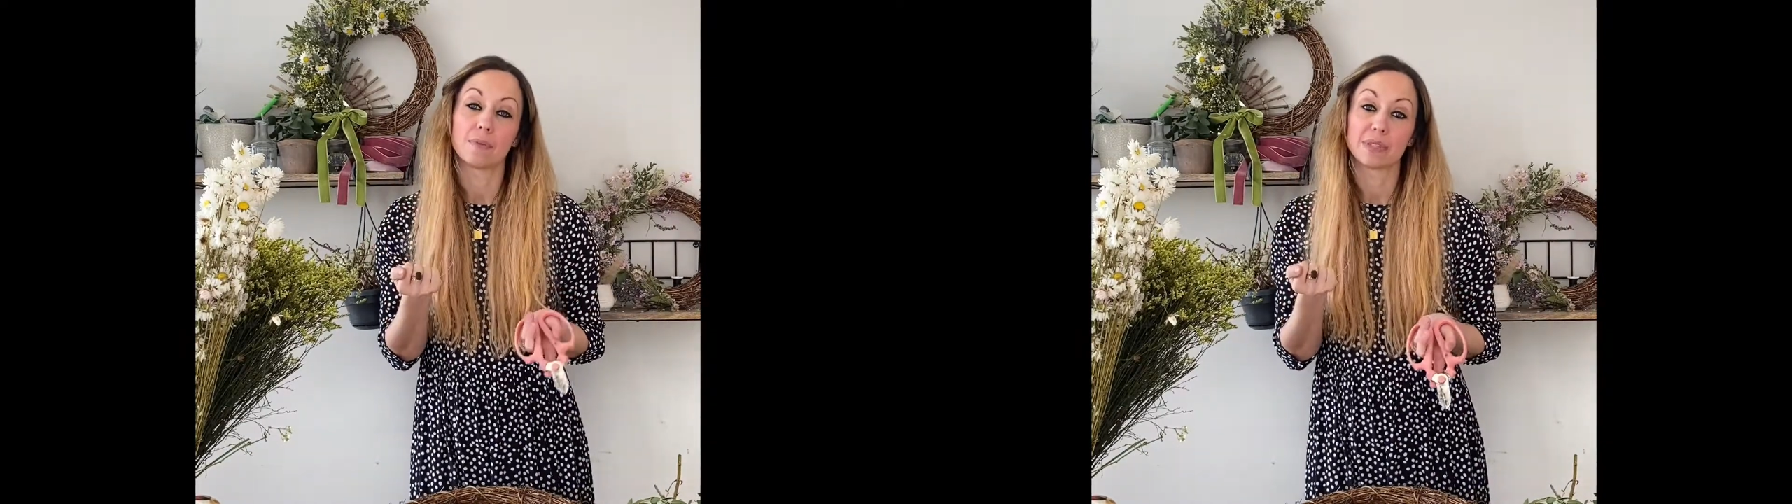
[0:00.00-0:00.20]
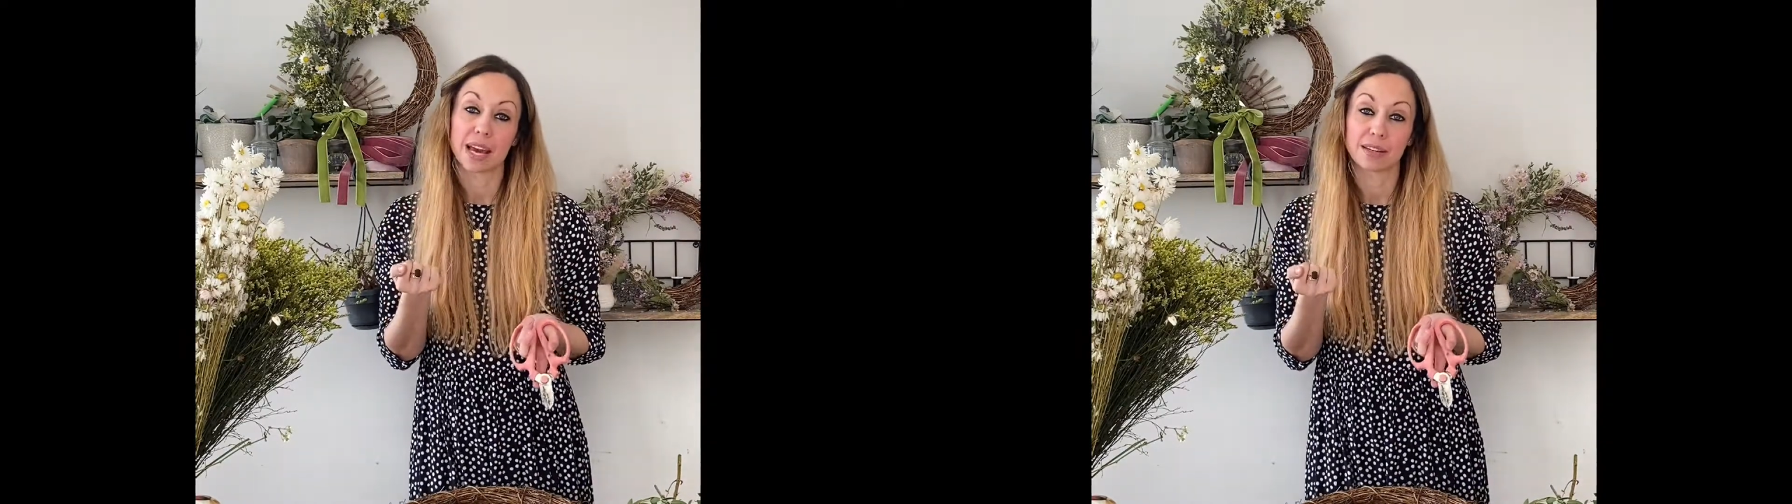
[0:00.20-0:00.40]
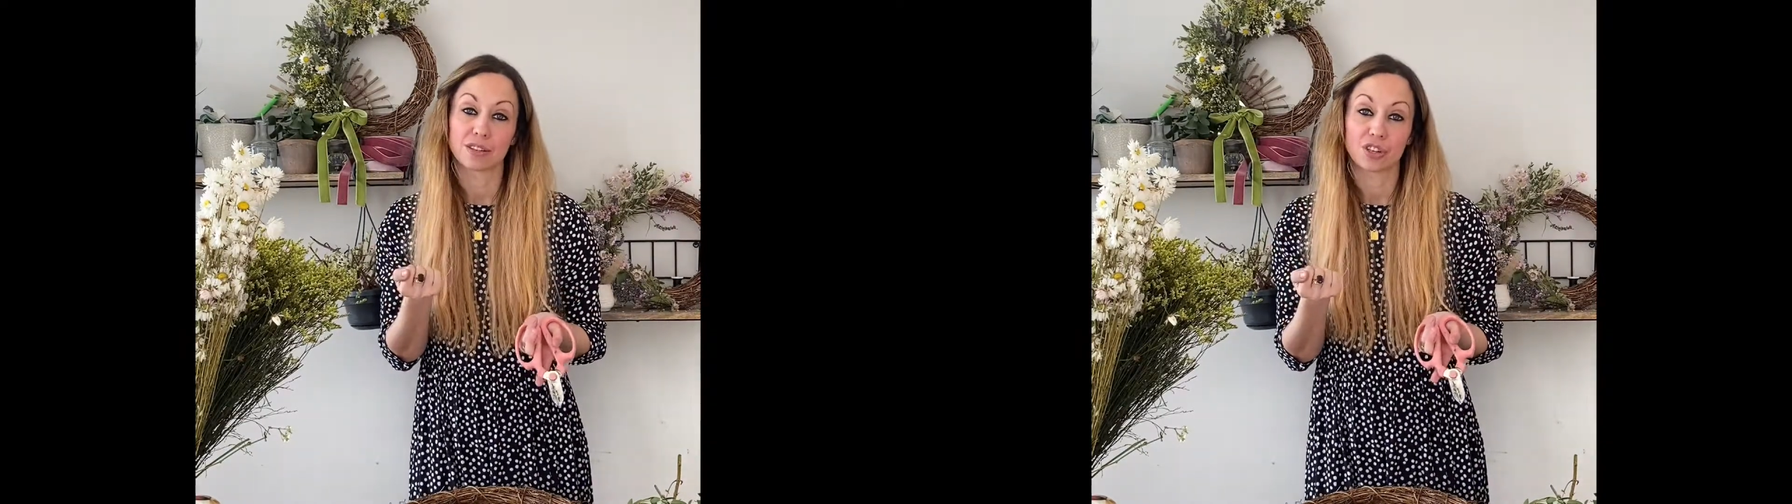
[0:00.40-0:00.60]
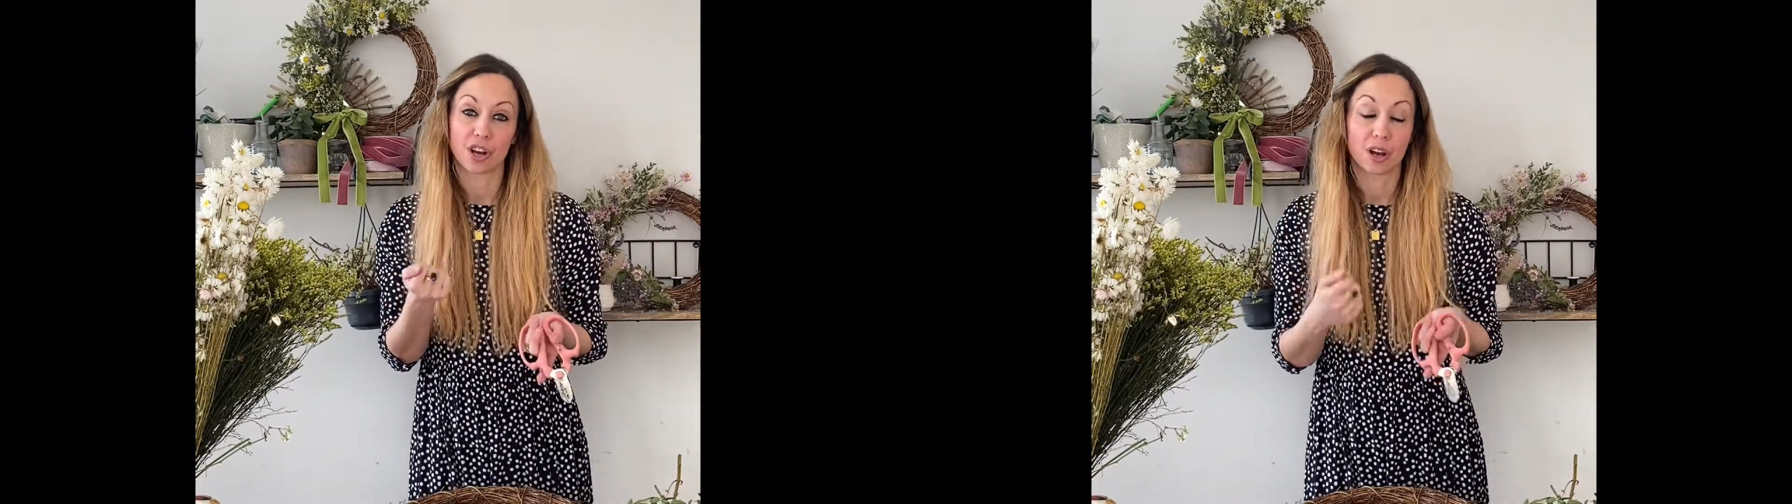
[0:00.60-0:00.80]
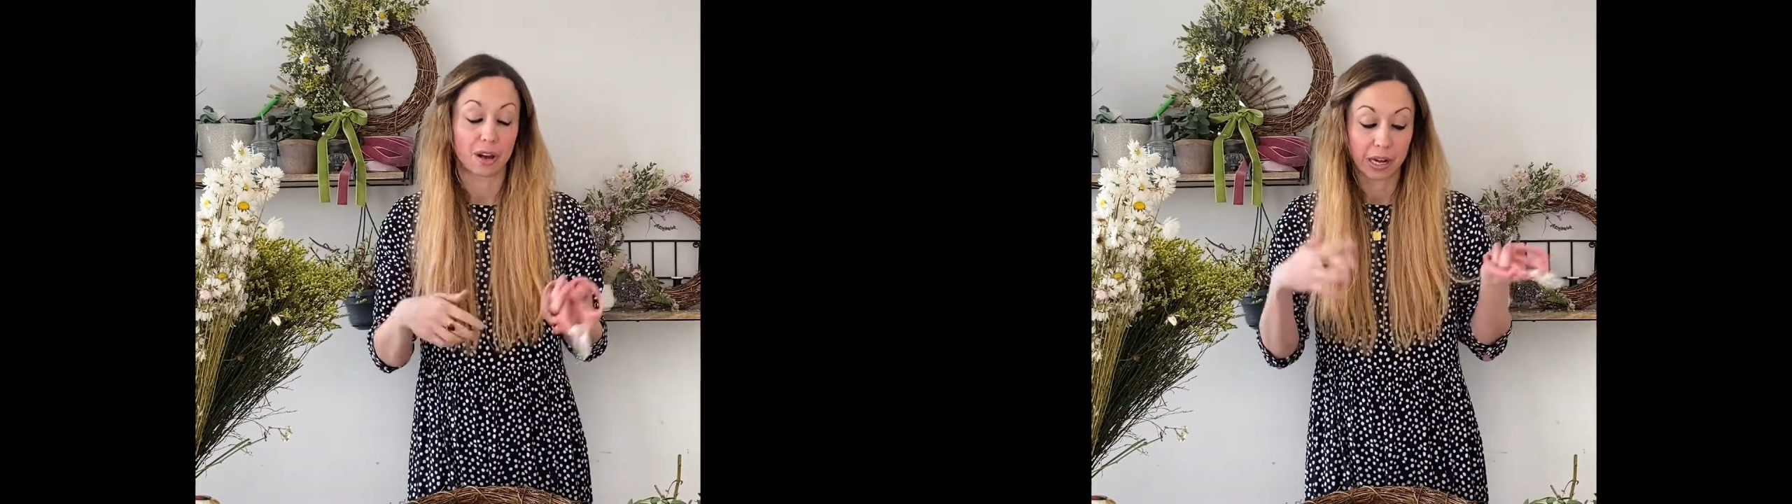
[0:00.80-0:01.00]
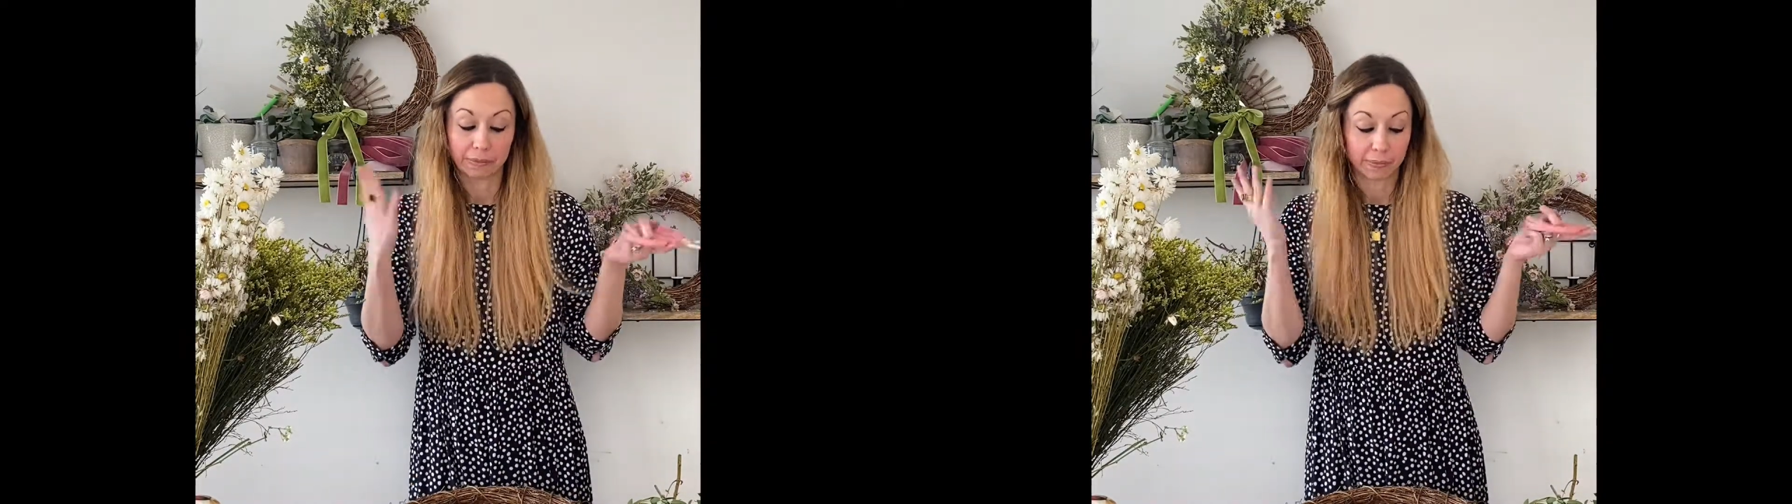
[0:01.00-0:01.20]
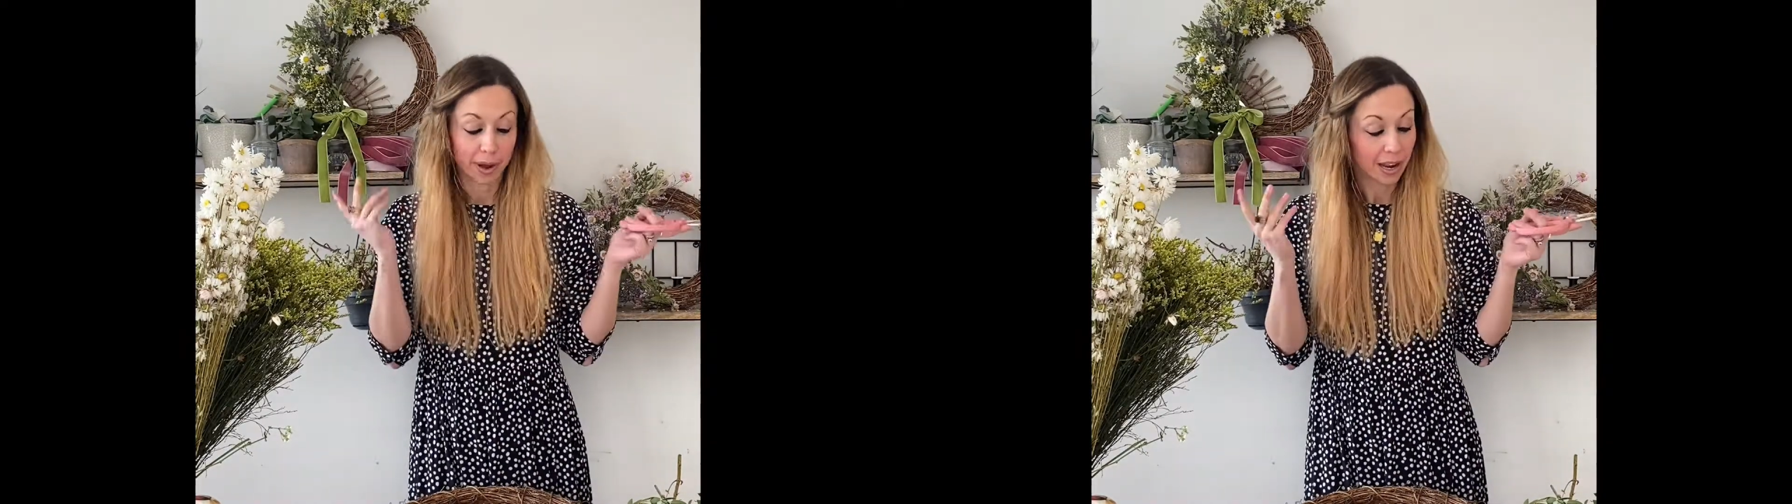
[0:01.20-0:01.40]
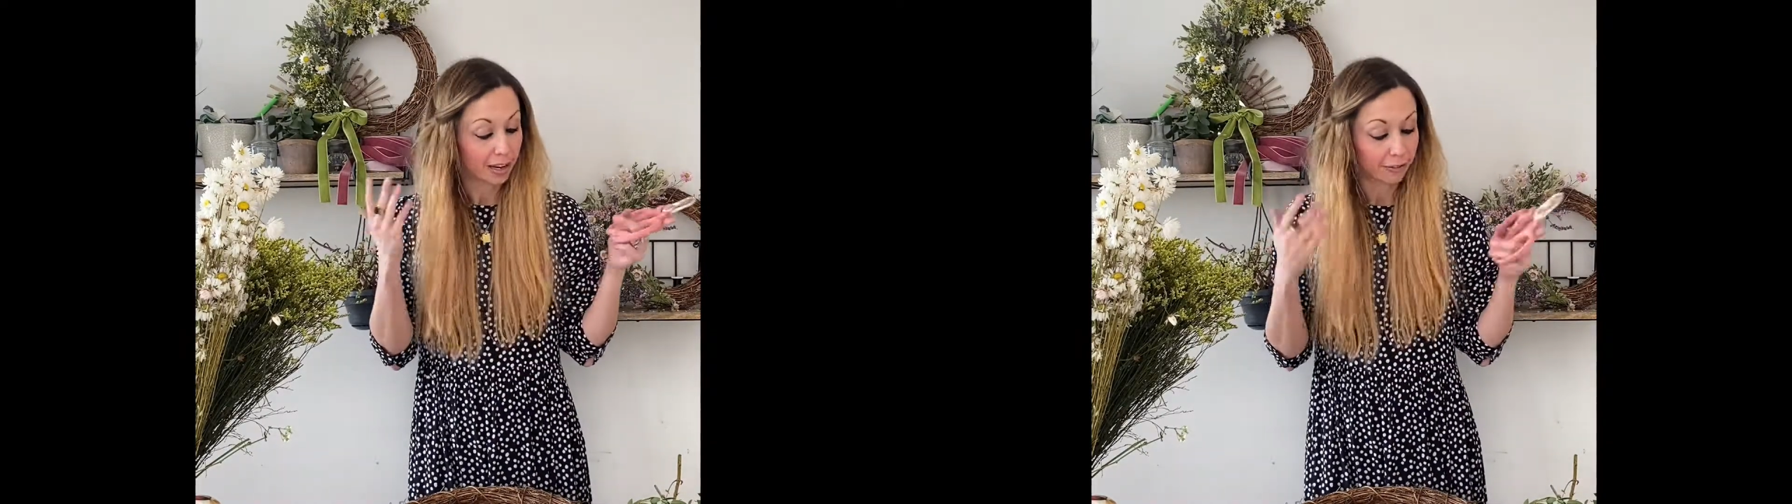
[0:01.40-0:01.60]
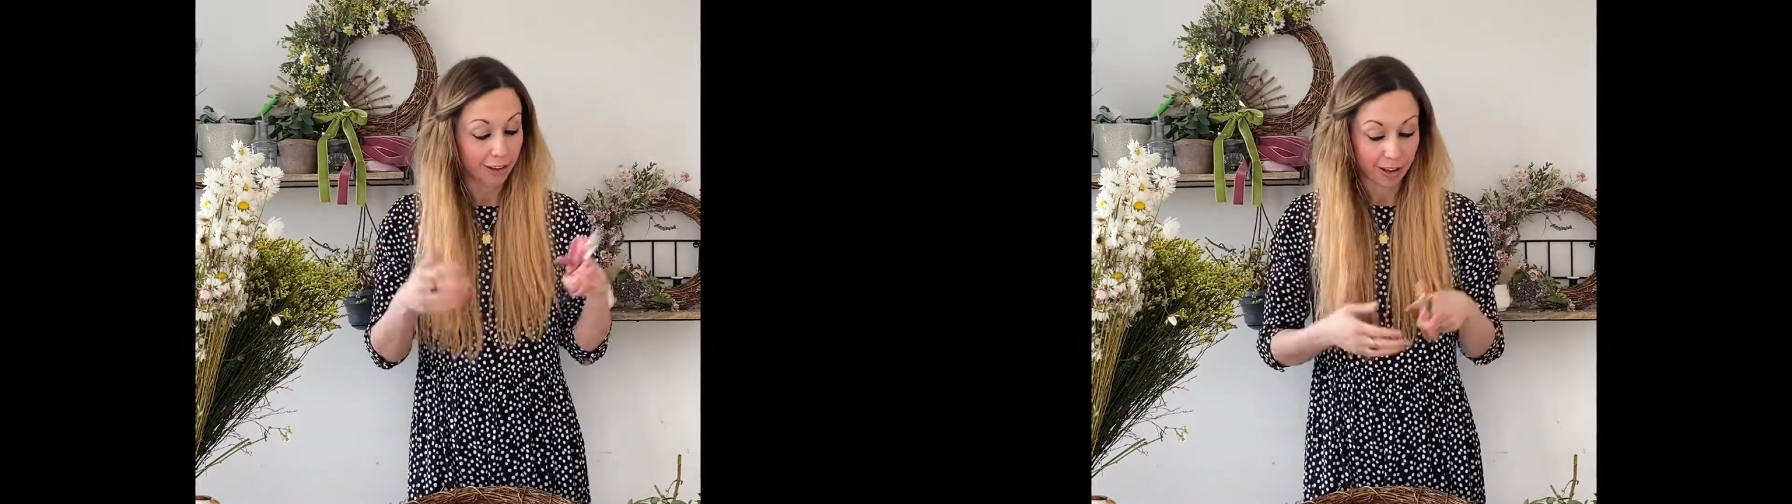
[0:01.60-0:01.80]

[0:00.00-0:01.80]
texture. I love it.